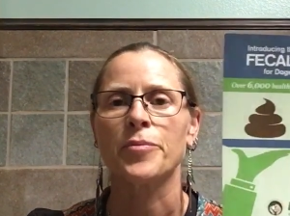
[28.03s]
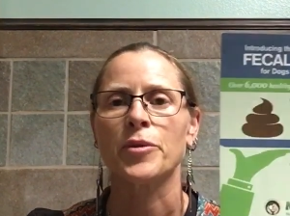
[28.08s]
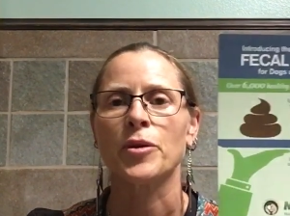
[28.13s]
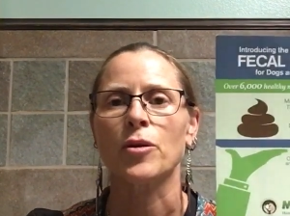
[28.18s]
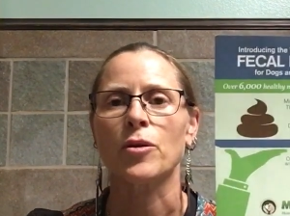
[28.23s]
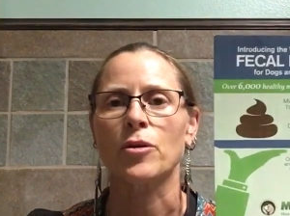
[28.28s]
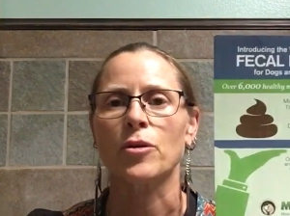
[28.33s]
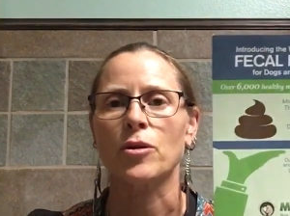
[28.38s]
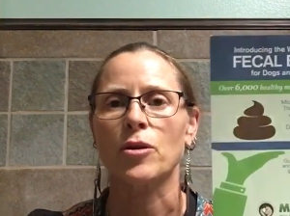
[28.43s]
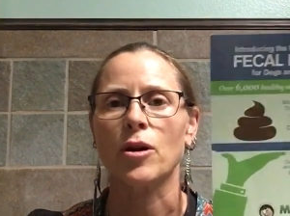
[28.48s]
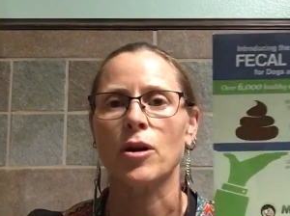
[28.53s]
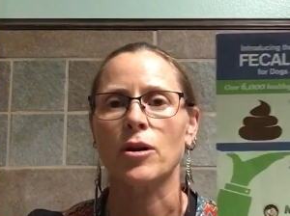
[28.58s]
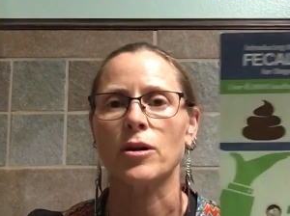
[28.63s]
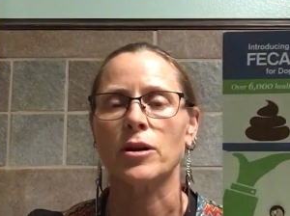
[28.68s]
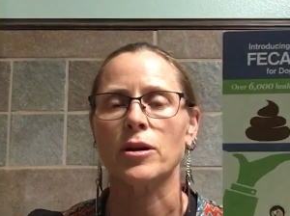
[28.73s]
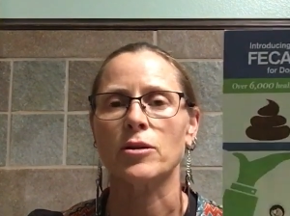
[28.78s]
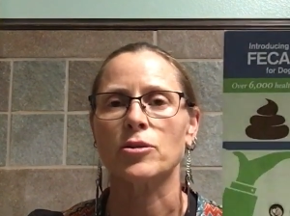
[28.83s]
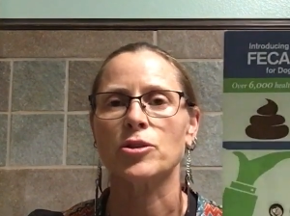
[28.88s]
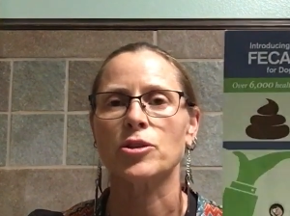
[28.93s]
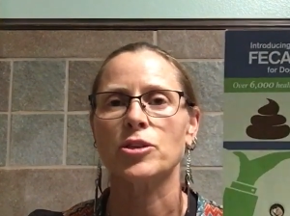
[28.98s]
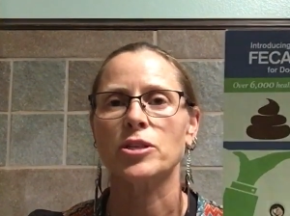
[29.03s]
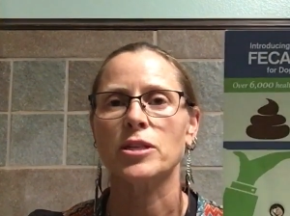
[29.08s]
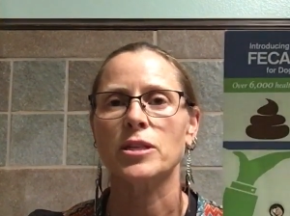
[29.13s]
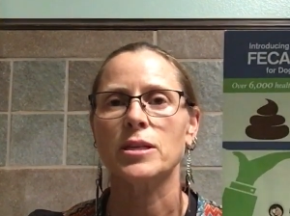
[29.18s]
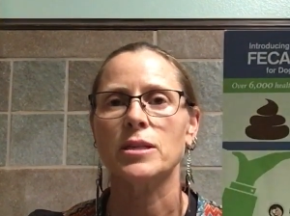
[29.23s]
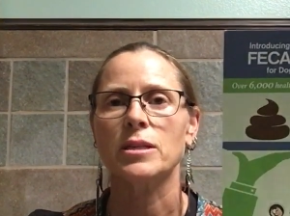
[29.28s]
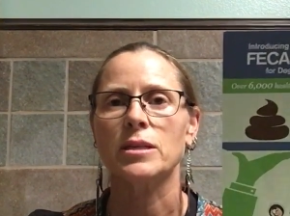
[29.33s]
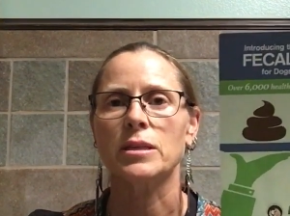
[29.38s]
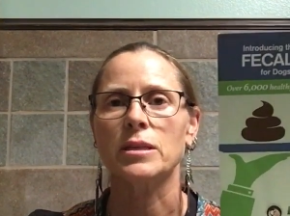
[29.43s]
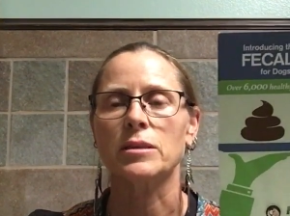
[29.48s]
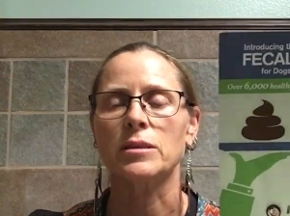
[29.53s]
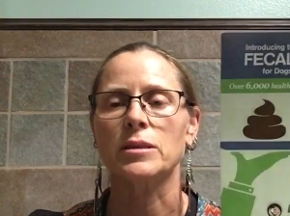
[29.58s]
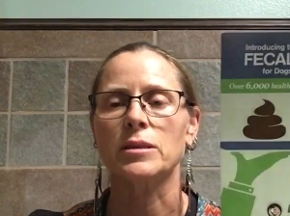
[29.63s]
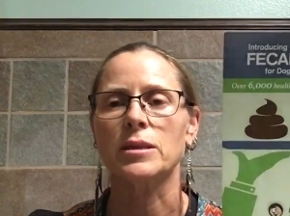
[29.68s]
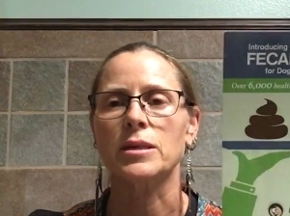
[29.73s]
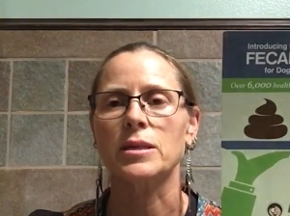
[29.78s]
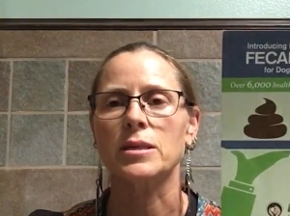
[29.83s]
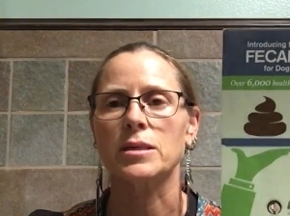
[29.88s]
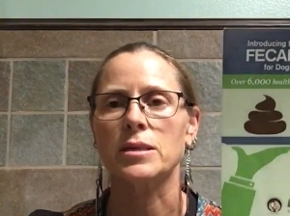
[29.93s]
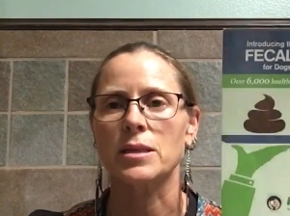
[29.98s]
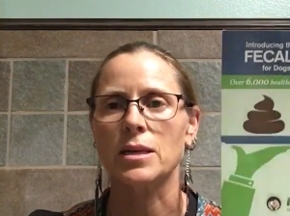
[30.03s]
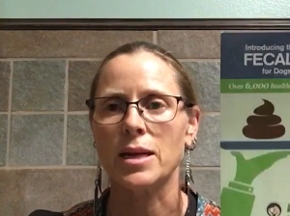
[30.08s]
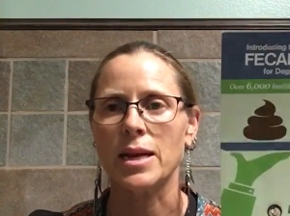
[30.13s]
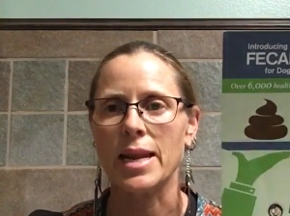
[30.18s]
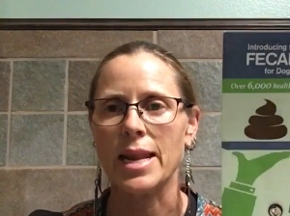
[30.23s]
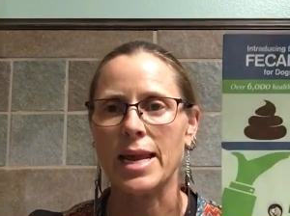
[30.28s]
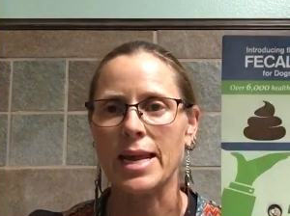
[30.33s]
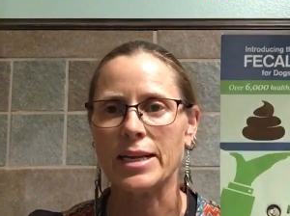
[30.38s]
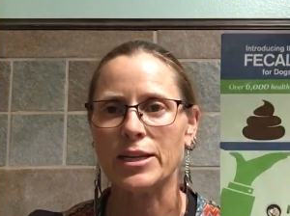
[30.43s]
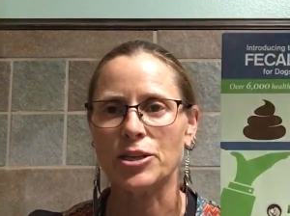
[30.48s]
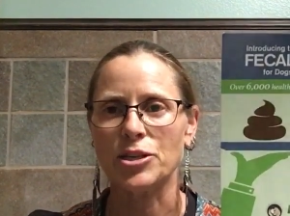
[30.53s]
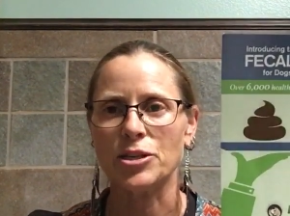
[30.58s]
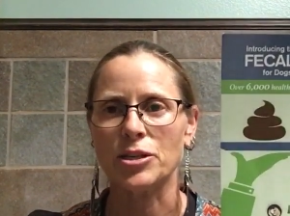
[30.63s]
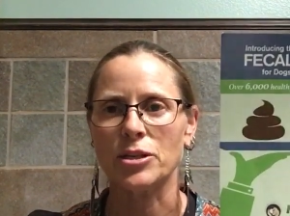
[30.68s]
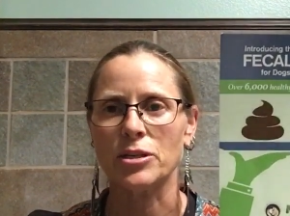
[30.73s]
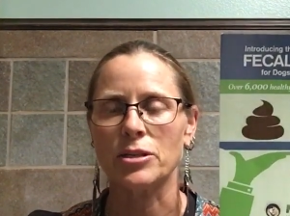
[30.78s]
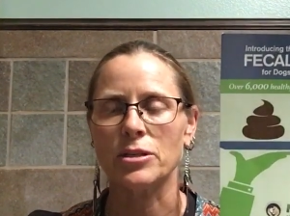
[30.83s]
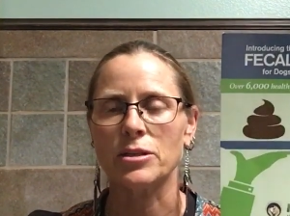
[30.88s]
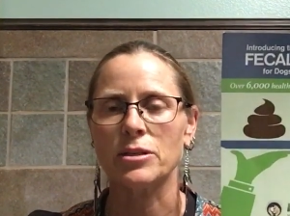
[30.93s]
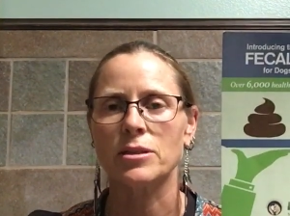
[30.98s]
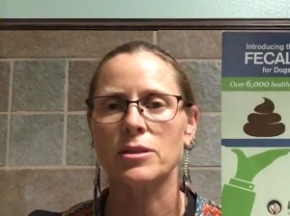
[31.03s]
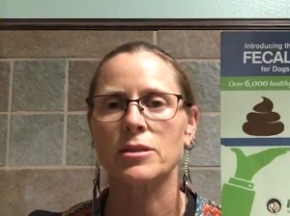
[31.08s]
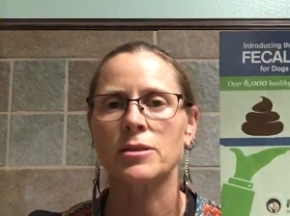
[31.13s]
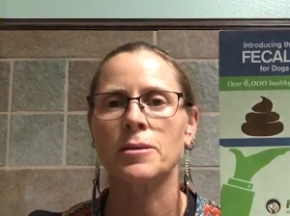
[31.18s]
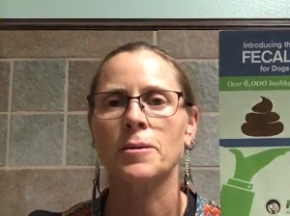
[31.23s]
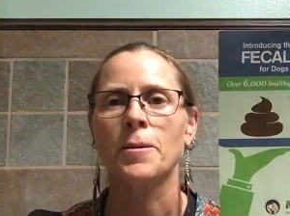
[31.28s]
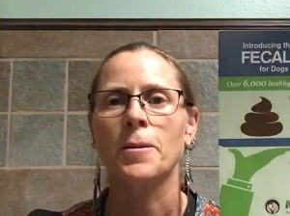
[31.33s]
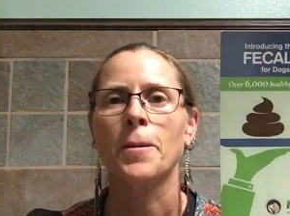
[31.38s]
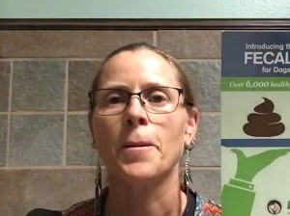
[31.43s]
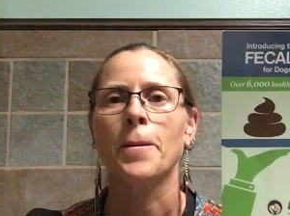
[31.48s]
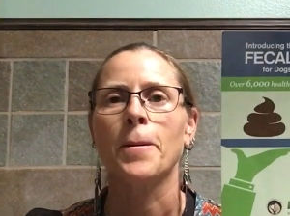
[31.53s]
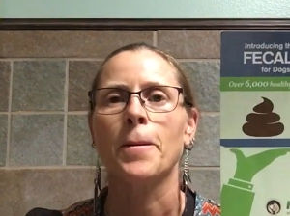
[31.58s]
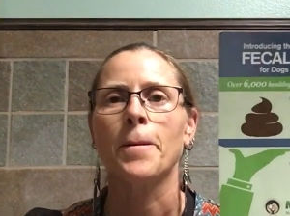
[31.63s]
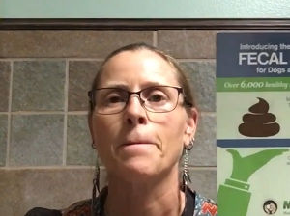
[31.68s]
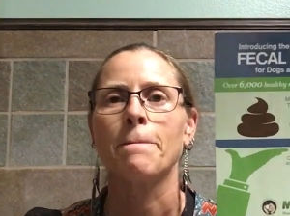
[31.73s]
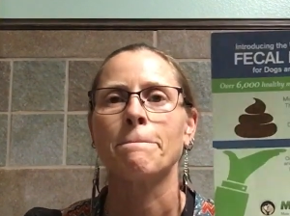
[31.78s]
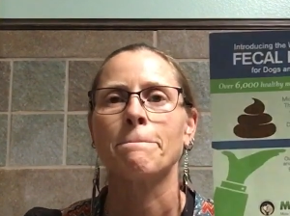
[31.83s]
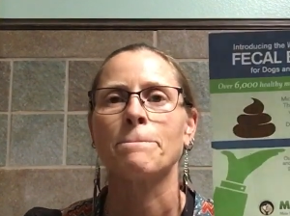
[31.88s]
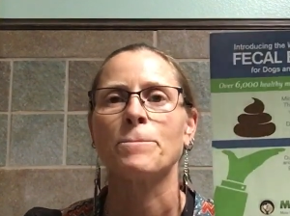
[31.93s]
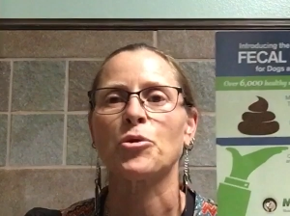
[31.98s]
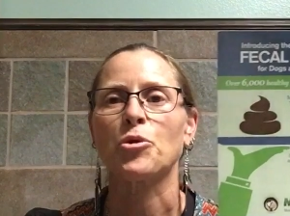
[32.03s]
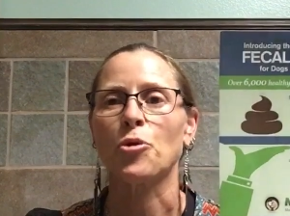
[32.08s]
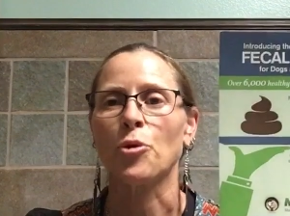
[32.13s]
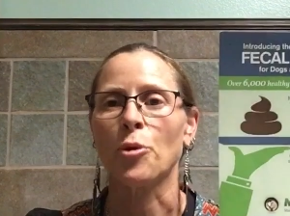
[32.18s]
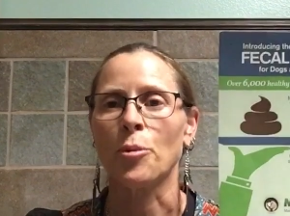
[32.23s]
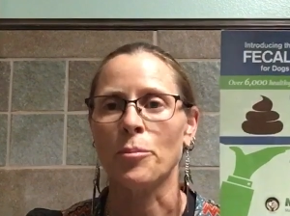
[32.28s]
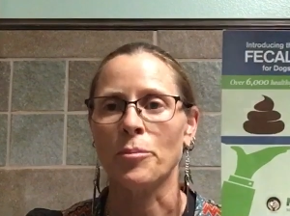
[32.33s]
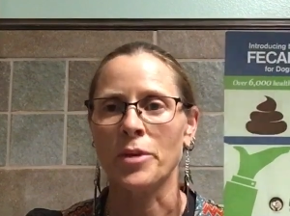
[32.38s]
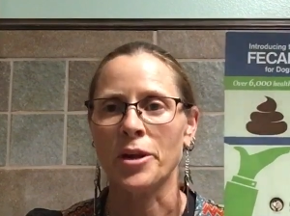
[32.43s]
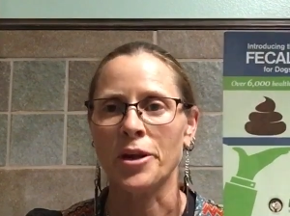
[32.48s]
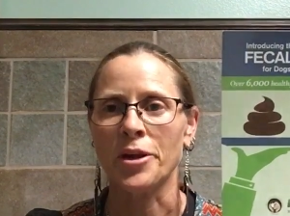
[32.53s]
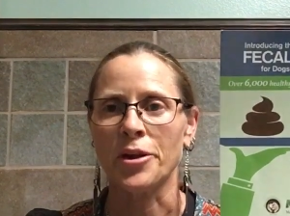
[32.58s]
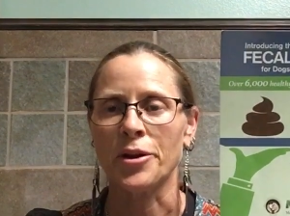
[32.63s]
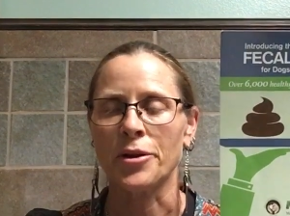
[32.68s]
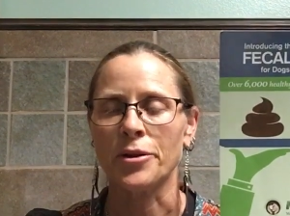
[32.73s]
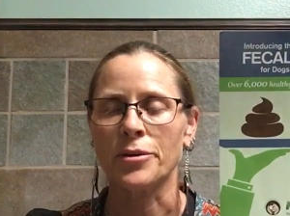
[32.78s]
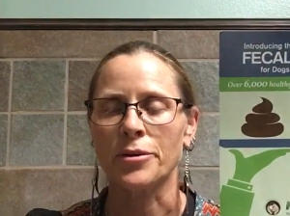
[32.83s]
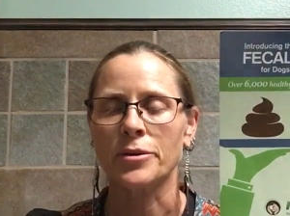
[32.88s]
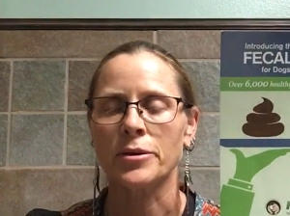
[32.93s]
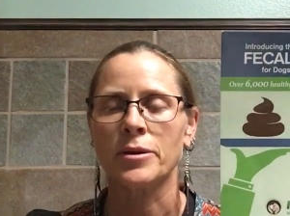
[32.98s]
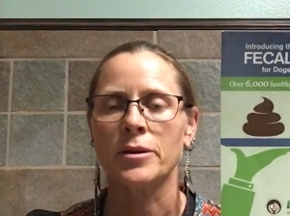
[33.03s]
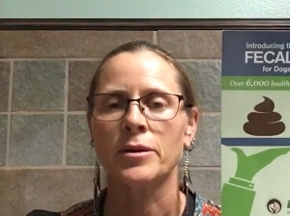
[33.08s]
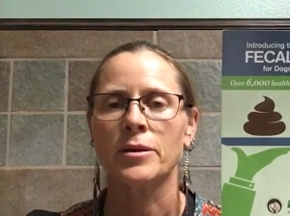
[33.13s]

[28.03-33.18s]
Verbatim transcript: her card here. She literally is the nation's premier